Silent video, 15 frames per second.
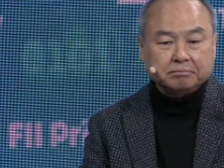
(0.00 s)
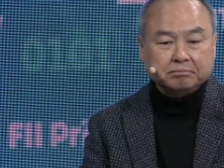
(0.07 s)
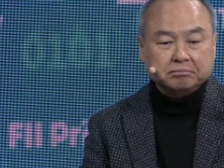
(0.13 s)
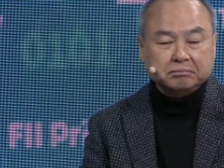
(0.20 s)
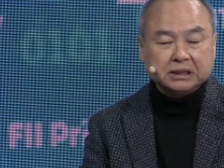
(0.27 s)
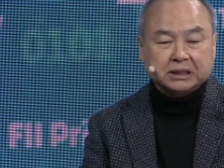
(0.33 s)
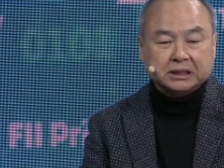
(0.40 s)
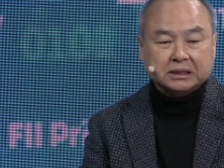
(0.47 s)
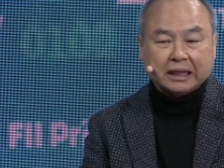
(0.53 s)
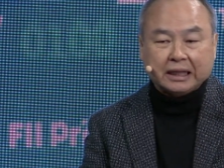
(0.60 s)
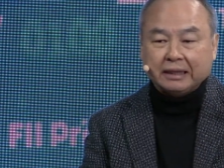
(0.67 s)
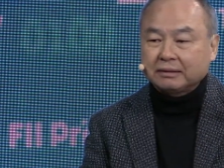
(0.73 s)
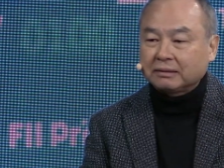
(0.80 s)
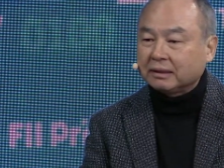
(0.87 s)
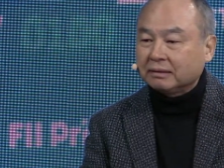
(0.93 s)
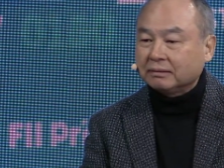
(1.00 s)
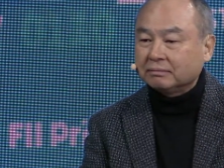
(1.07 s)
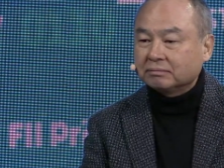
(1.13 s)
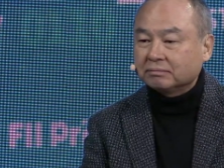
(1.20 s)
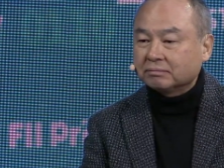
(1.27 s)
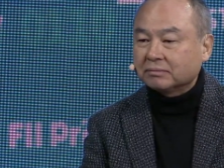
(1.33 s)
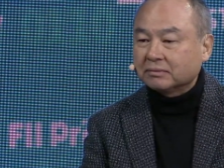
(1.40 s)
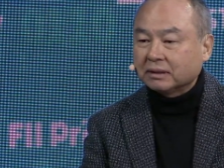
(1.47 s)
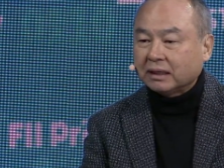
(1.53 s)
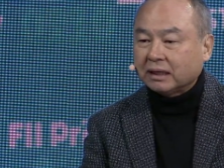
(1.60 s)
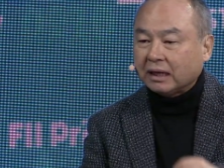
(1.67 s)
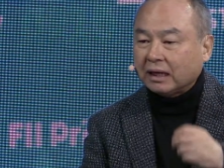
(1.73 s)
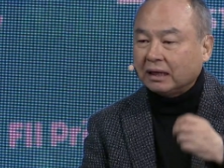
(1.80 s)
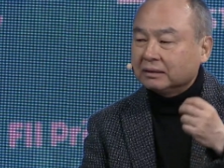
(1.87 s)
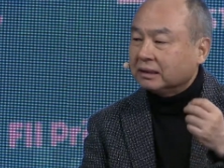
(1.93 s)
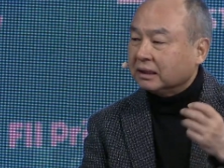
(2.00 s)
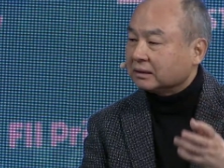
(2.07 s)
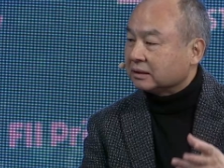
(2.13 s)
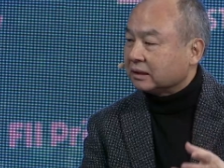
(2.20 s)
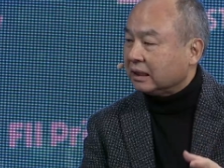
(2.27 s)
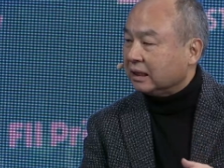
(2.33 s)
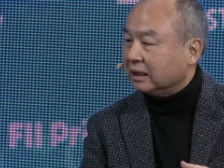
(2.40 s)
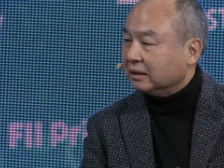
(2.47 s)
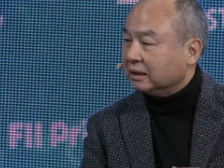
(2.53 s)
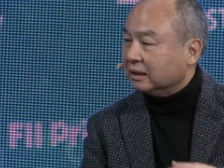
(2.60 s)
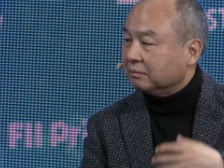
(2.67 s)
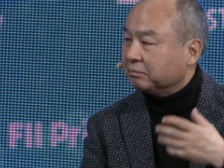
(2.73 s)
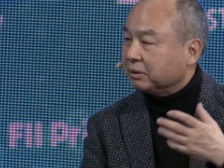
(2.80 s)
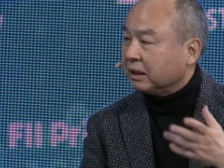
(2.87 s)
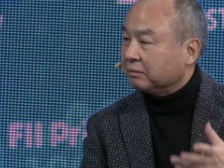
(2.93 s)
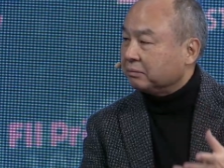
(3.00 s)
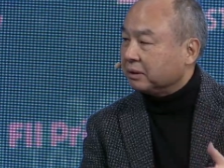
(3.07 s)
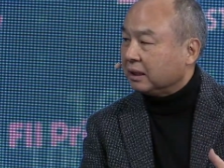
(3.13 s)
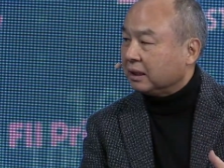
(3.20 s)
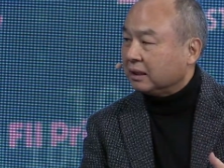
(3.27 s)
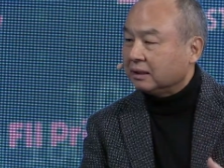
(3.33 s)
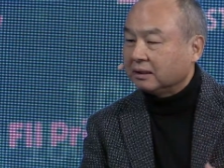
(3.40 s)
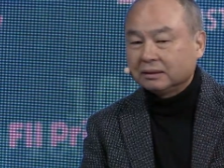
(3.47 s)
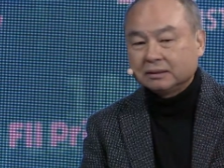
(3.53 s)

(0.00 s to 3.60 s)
mistake in understanding, blah, blah.